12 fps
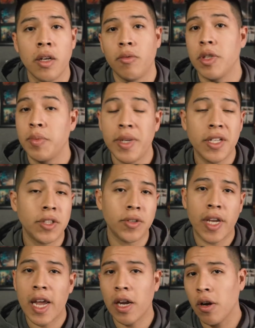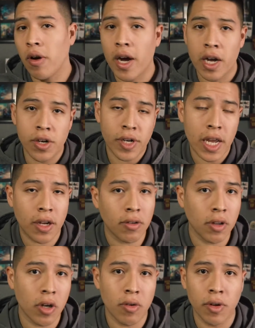which means you can't go higher, you can't go
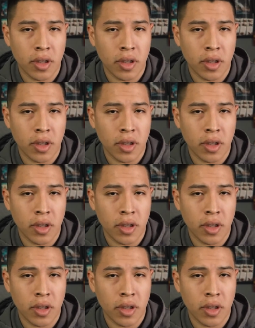lower.